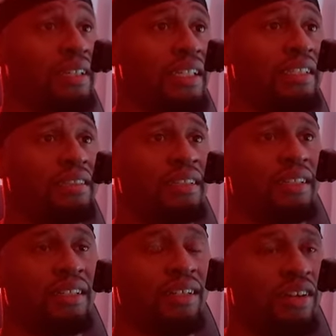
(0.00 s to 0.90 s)
played
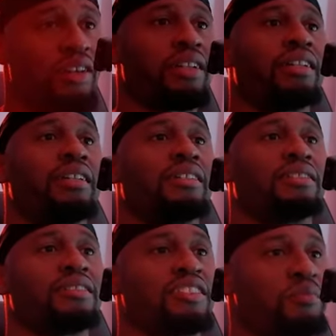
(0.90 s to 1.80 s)
harder than
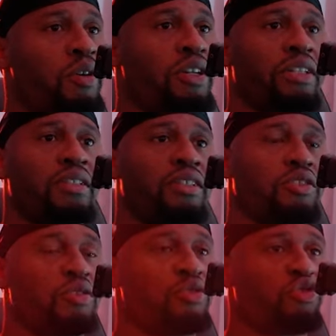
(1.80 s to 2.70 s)
us, smarter than us,